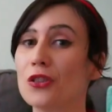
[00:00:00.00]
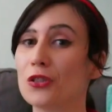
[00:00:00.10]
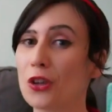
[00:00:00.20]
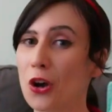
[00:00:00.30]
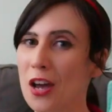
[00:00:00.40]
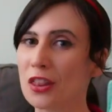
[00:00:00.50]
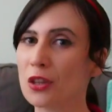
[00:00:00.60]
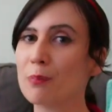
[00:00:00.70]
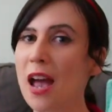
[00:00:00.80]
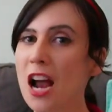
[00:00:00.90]
So, at
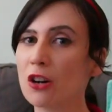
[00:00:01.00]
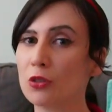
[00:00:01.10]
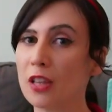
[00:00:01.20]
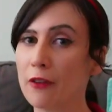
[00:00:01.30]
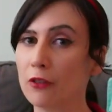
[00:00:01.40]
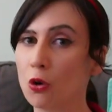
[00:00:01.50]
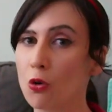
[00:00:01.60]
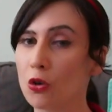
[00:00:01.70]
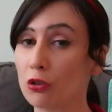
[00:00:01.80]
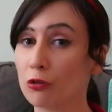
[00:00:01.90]
the macro level,
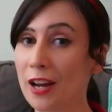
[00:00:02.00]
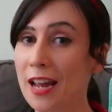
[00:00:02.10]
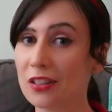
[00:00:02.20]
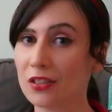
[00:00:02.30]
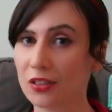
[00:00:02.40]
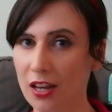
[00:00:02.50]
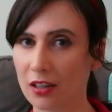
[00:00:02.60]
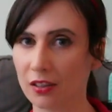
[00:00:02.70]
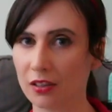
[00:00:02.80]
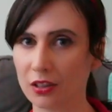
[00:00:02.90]
or grand
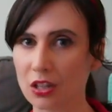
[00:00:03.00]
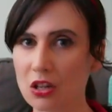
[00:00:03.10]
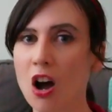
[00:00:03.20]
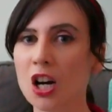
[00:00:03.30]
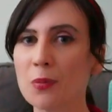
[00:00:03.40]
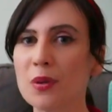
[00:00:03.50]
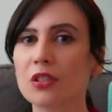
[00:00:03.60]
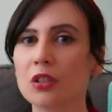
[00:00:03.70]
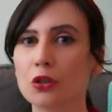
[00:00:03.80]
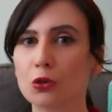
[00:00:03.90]
scale, the economy
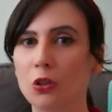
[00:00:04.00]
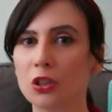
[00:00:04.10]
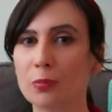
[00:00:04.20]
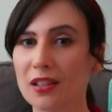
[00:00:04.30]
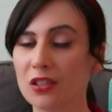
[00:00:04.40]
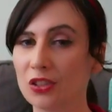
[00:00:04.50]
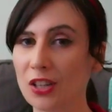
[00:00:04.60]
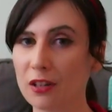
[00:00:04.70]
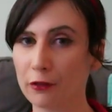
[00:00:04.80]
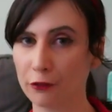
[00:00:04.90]
is controlled by
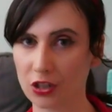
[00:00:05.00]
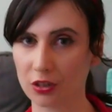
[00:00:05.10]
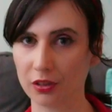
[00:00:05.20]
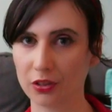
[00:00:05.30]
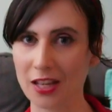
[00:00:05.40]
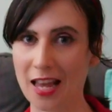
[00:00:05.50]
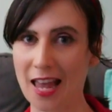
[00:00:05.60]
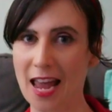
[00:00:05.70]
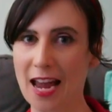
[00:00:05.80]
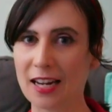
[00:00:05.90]
state officials,
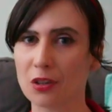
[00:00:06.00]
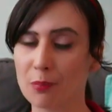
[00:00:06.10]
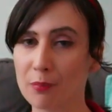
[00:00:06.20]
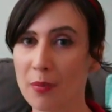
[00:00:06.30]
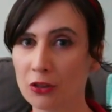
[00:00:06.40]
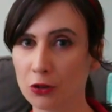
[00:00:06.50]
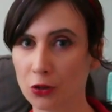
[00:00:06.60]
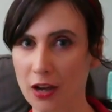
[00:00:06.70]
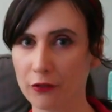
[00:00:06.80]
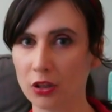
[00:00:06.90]
and at the
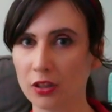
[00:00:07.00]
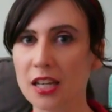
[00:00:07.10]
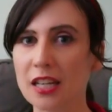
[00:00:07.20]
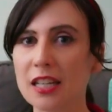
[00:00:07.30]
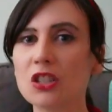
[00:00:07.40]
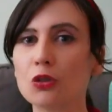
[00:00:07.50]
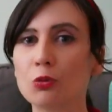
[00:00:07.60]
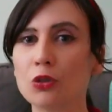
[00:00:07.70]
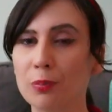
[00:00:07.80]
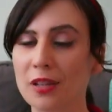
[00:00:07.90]
micro level,
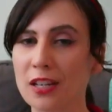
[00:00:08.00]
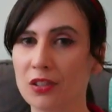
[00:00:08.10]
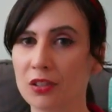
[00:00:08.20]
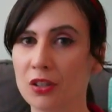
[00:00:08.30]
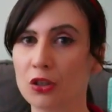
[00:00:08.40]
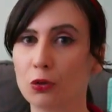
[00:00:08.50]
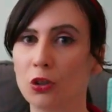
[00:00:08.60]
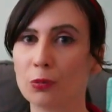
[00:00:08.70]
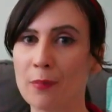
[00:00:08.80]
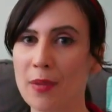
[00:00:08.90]
each workplace is
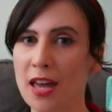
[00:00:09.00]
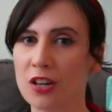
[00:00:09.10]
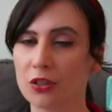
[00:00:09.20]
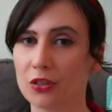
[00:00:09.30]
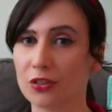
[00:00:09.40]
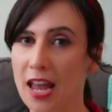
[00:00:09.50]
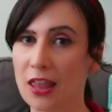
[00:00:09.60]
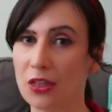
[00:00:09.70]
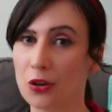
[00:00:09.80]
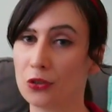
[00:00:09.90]
controlled by managers,
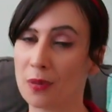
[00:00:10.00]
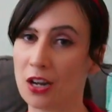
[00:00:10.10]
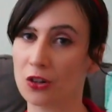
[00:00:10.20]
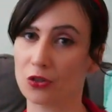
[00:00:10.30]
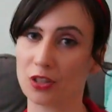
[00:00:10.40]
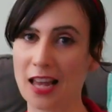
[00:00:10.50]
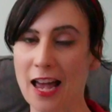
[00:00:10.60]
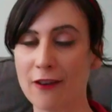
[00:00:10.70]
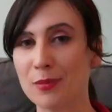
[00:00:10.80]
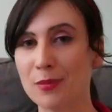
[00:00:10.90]
and those managers
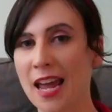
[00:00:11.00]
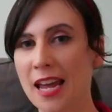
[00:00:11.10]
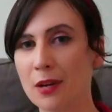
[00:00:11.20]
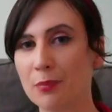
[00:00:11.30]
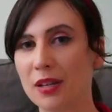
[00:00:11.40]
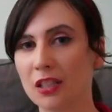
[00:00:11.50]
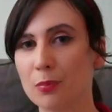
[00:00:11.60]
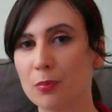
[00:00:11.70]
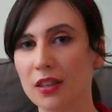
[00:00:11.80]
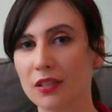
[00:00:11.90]
have been
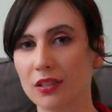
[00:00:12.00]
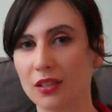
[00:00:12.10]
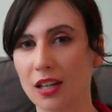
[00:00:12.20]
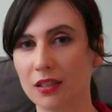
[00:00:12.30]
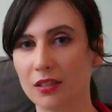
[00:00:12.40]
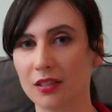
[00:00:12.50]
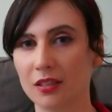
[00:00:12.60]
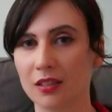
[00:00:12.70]
handpicked by the state.